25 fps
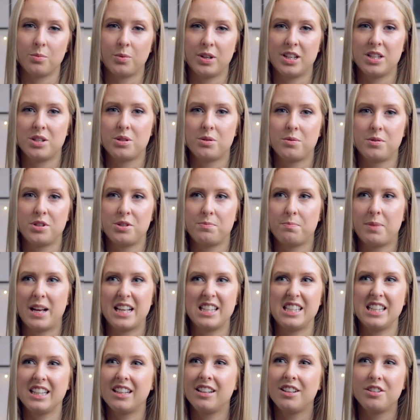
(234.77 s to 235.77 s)
which
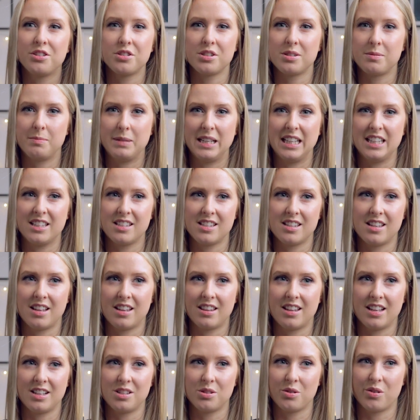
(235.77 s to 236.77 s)
basically just means
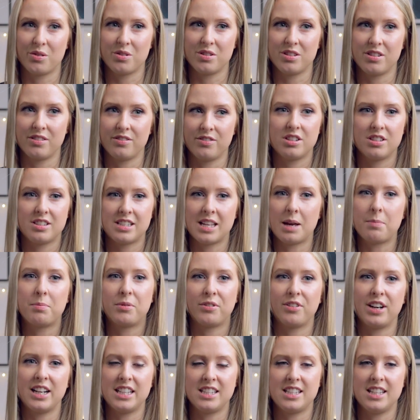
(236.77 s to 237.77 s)
that they sort of
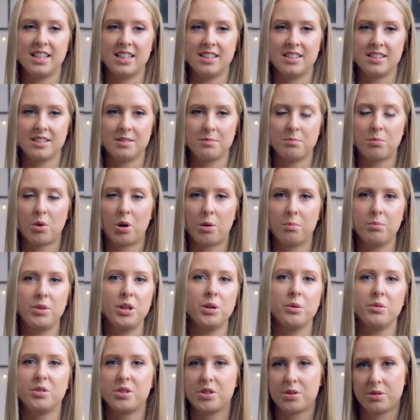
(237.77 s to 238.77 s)
separated more
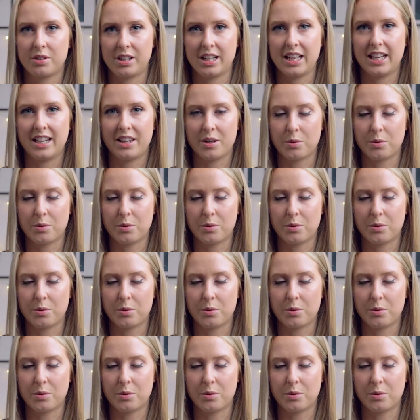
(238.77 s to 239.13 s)
mutually.